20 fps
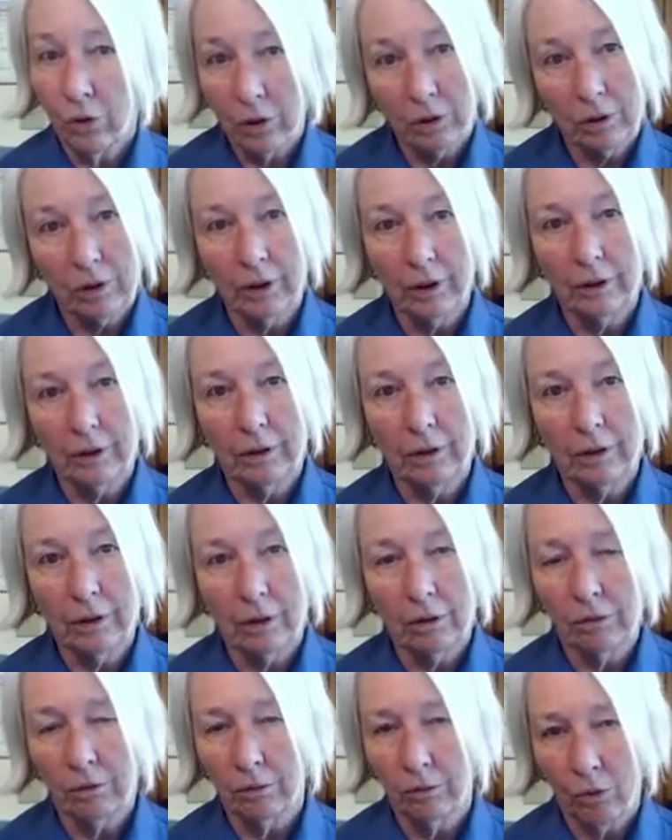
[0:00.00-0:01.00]

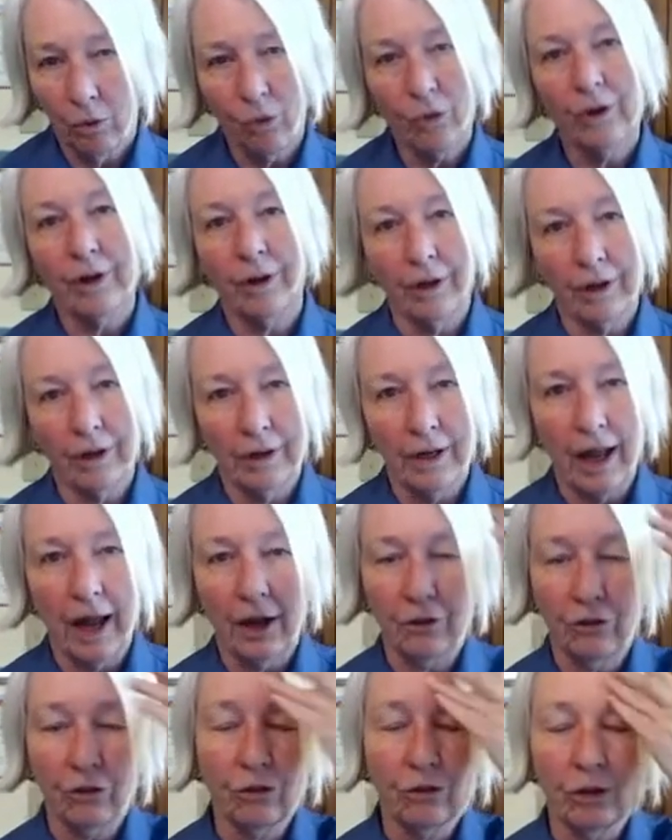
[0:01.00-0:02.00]
Portland, or Oregon
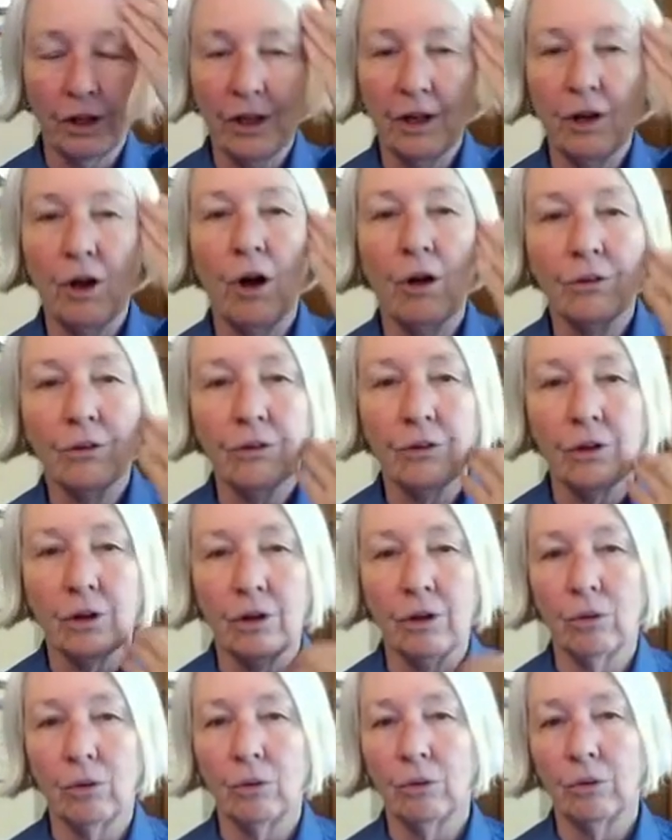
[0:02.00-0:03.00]
actually,
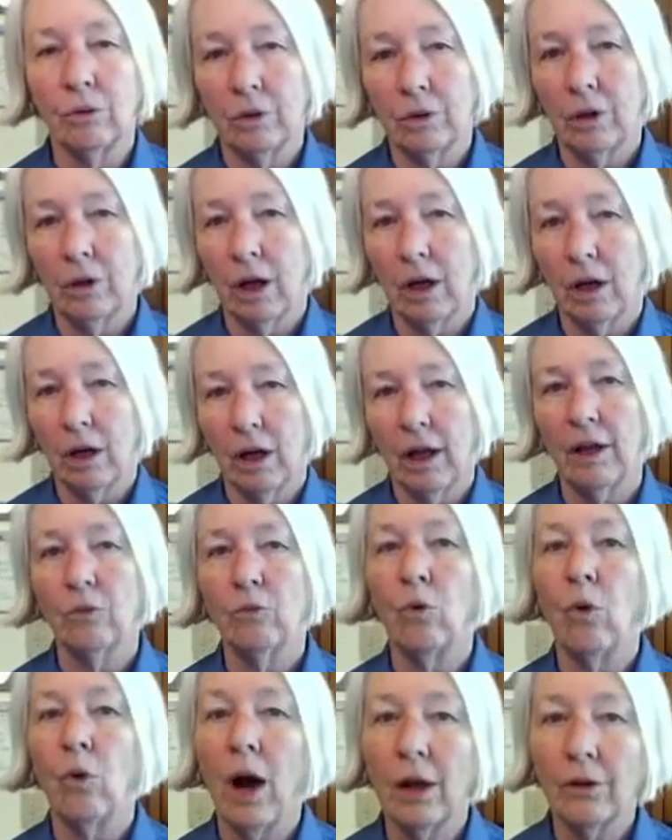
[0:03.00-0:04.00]
also,
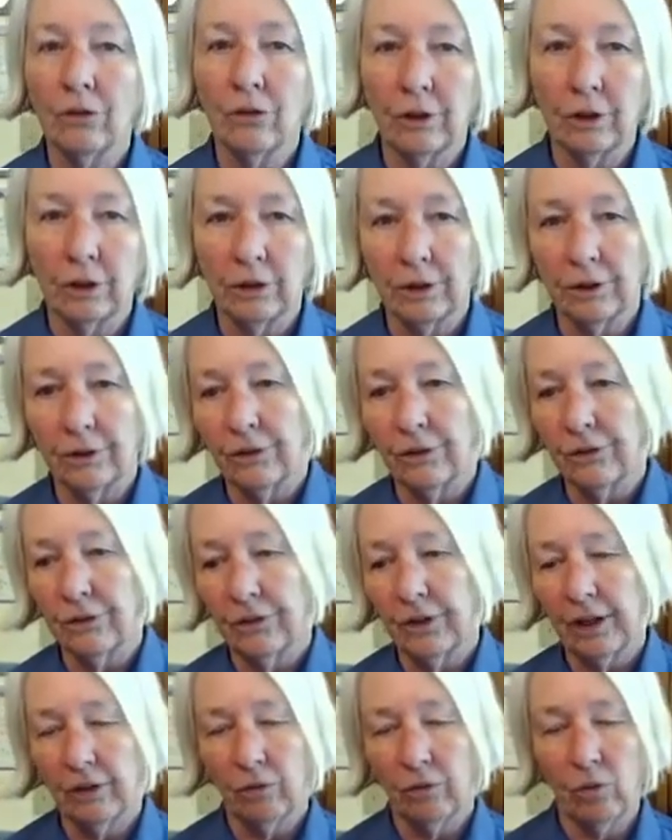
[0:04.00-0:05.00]
and Washington, the
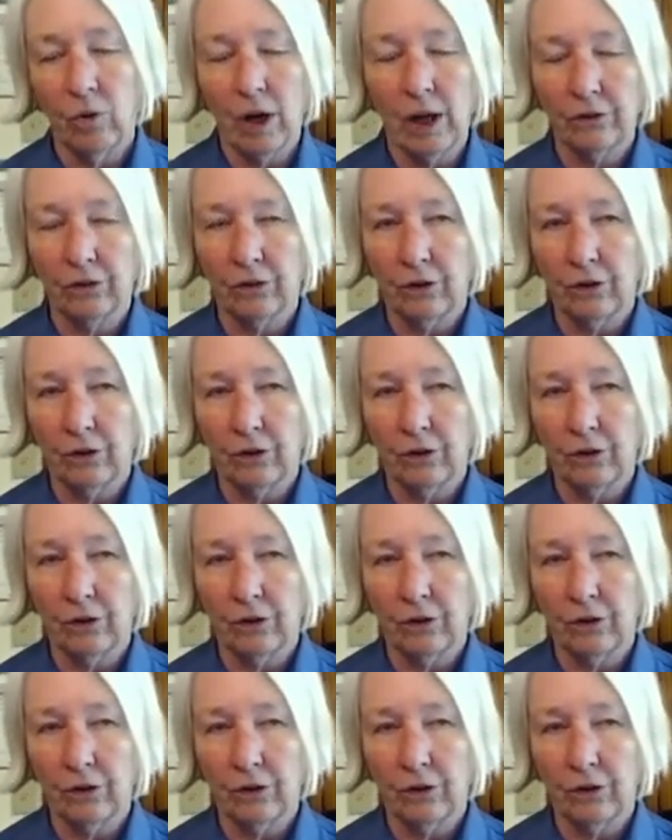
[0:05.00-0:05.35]
state of